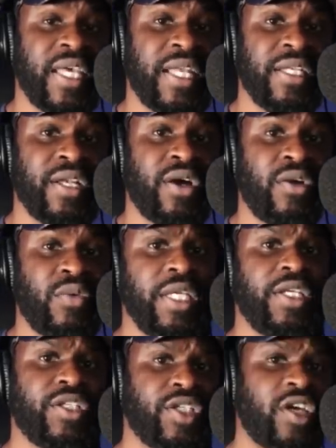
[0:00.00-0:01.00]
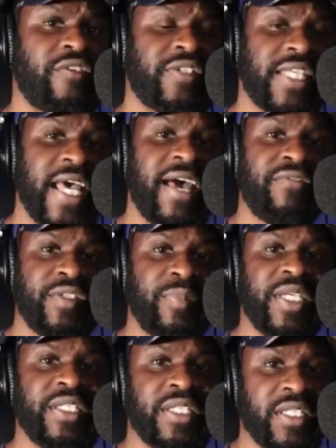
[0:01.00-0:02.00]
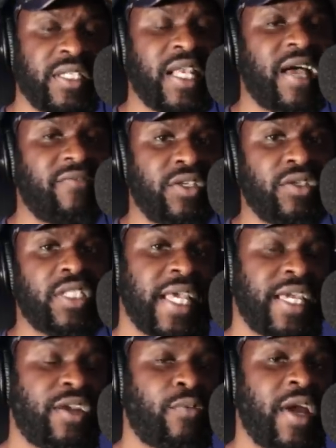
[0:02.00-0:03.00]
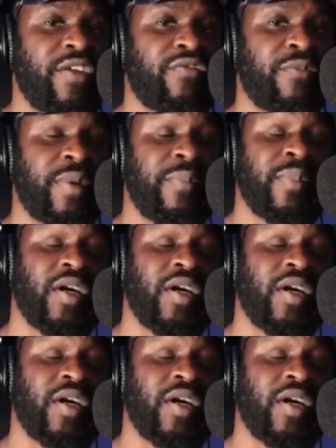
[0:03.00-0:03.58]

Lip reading: then, you know, he deserves to have his business and livelihood taken away from him.